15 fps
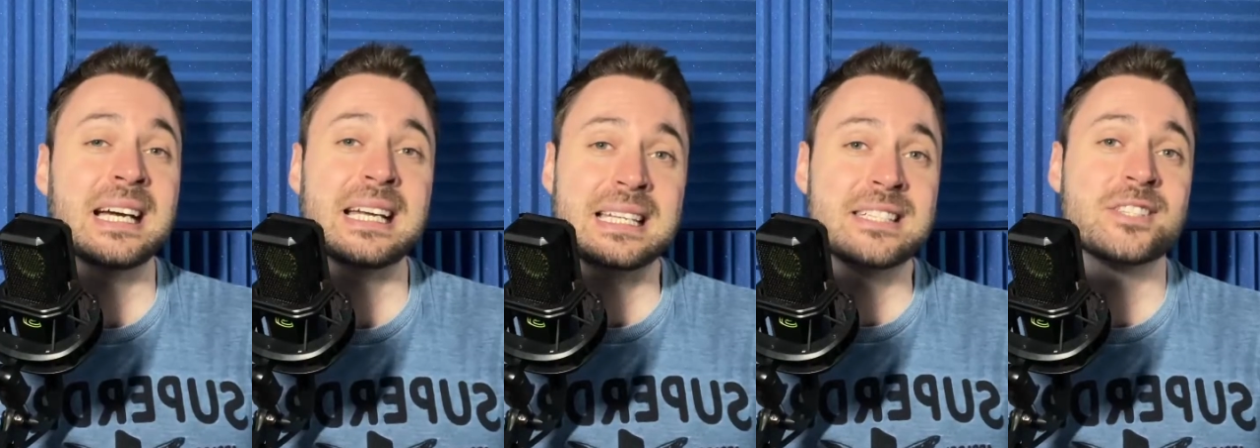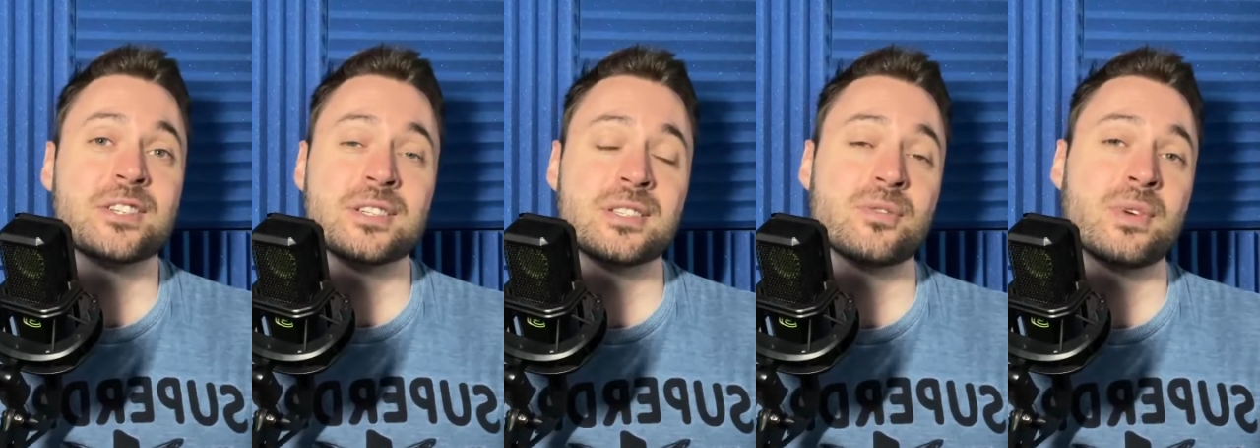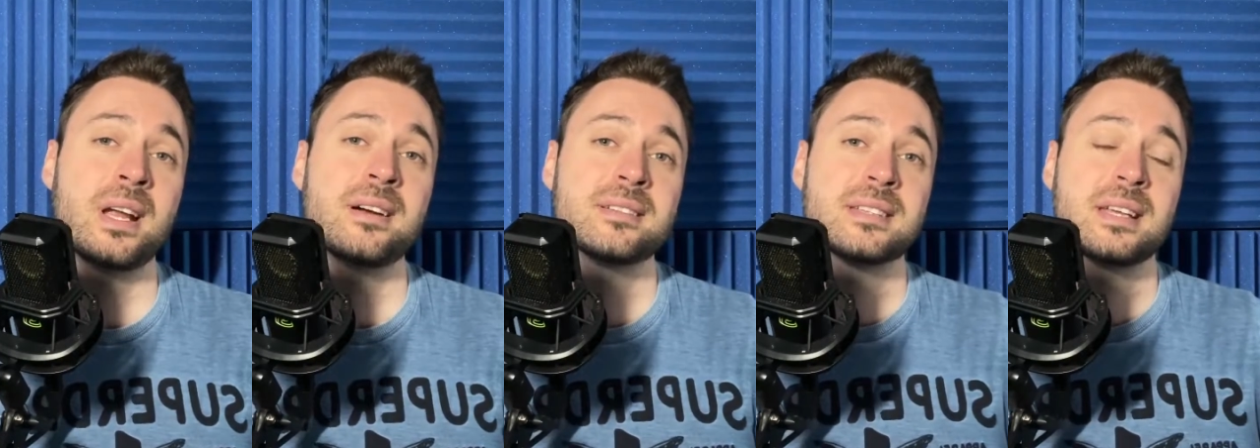is just the
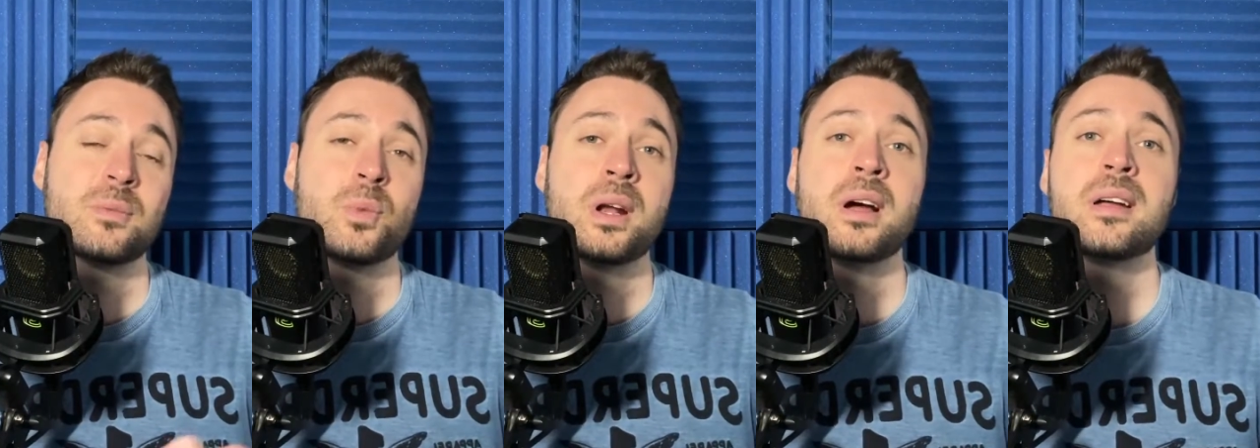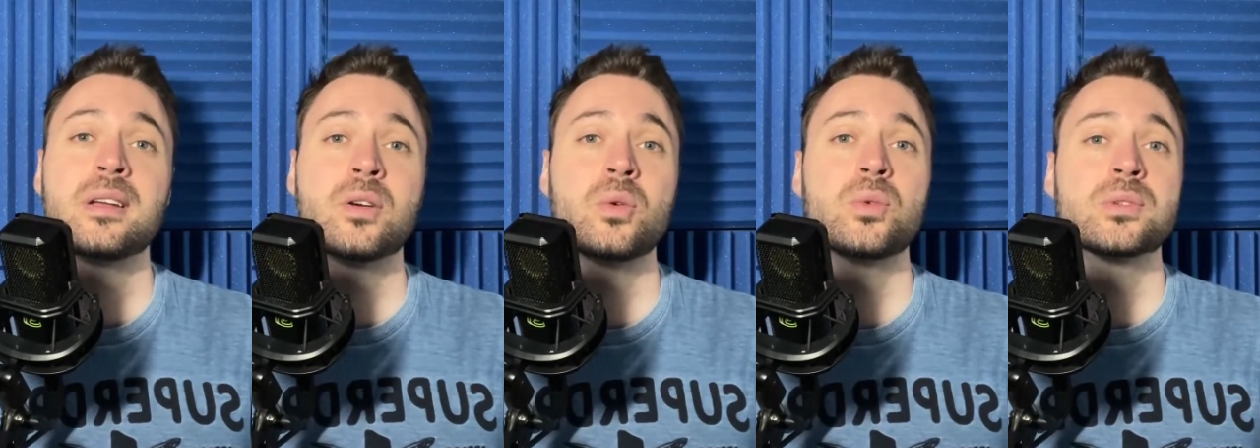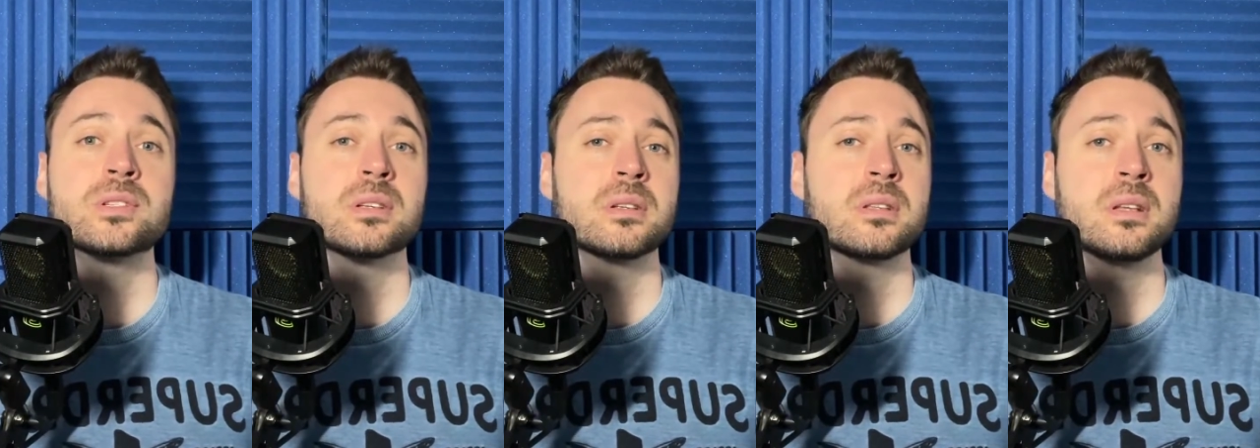reality. And when I go
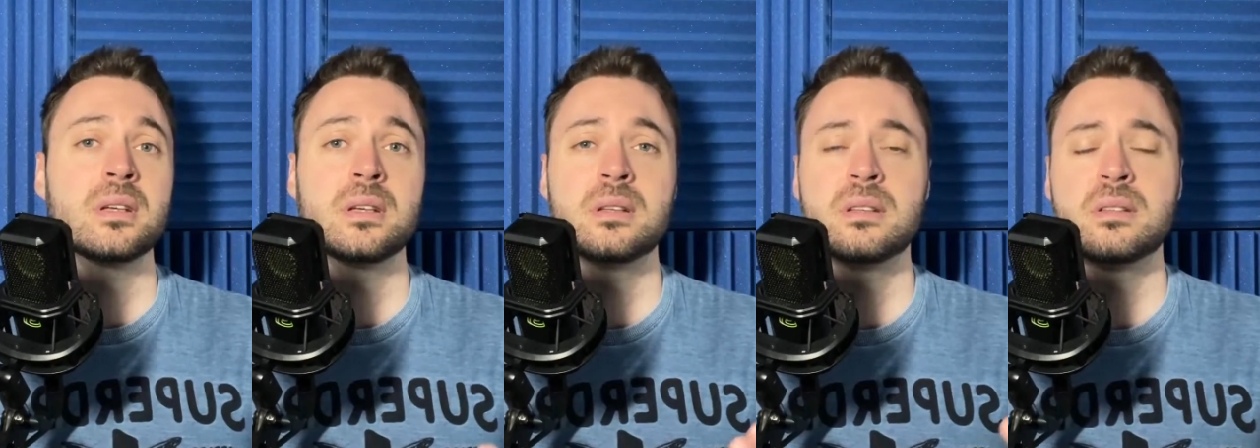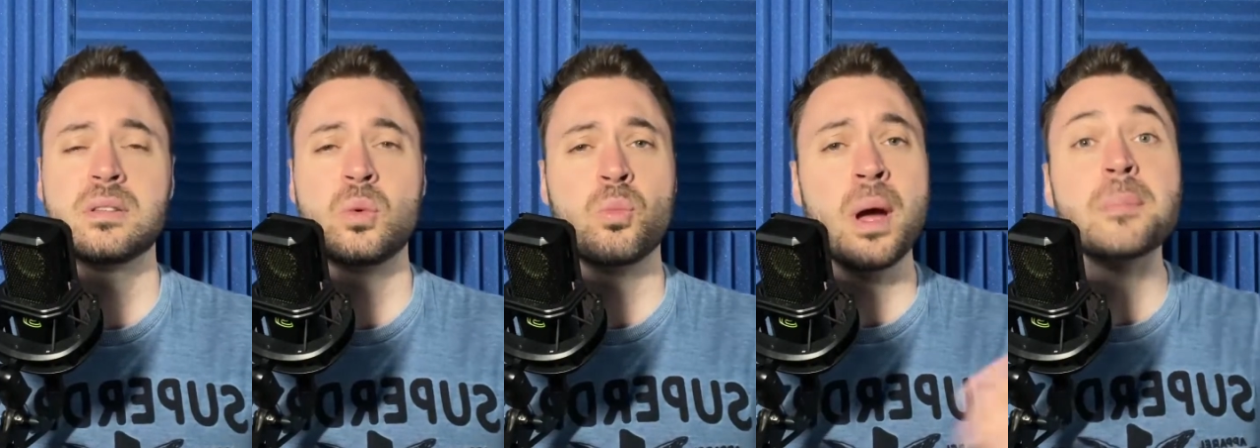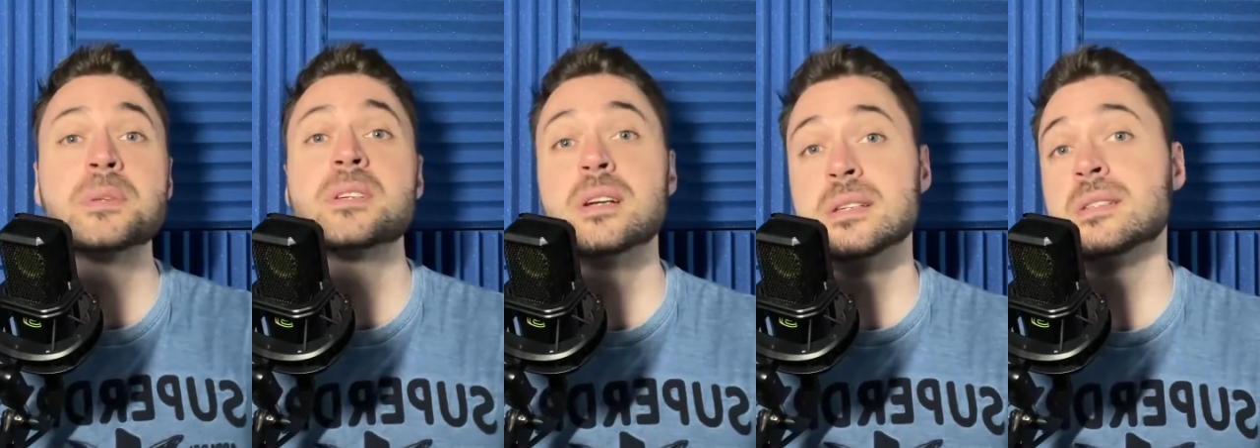to the
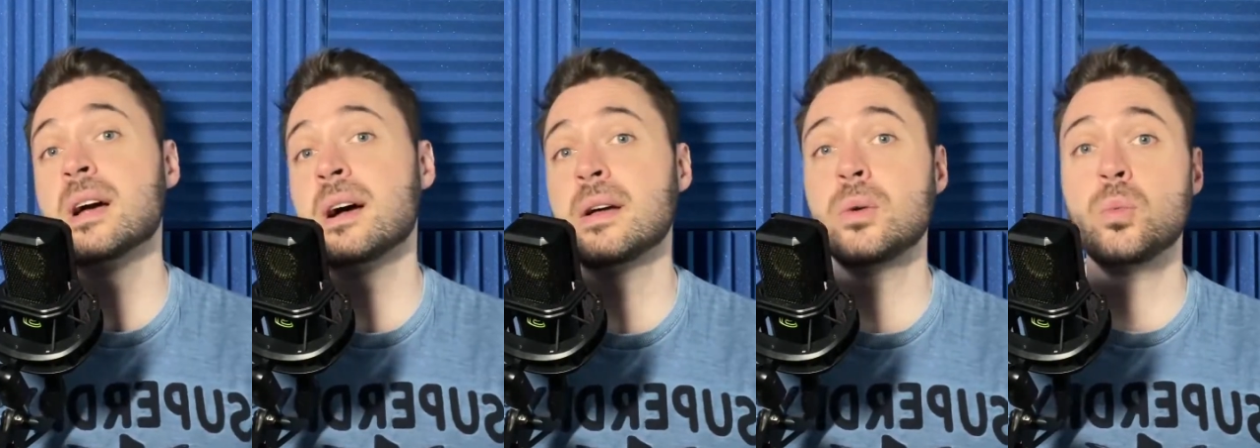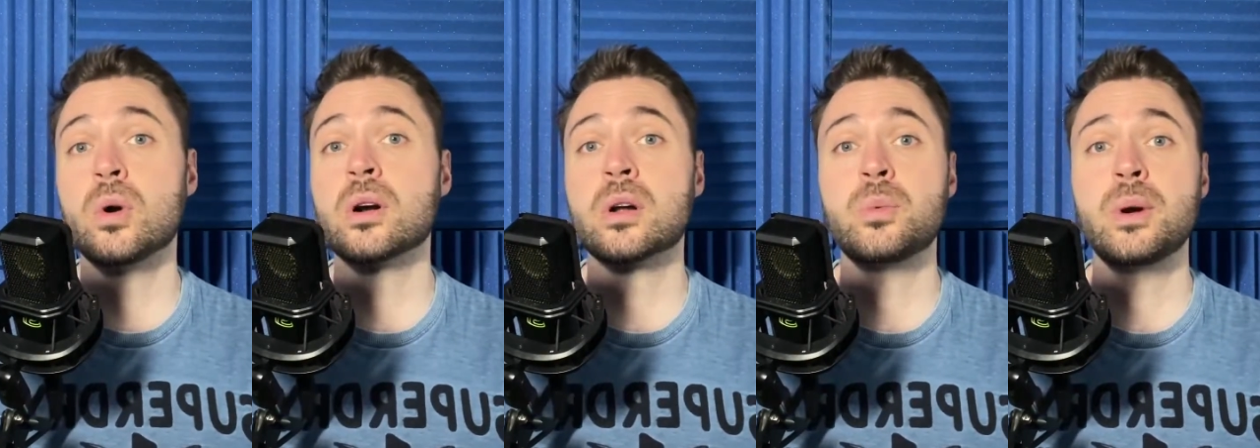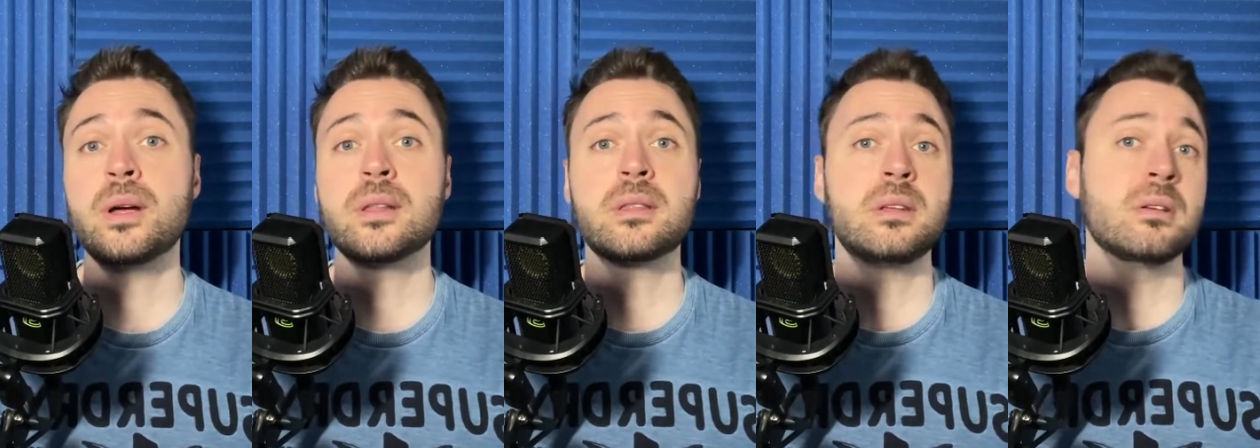websites that I work with,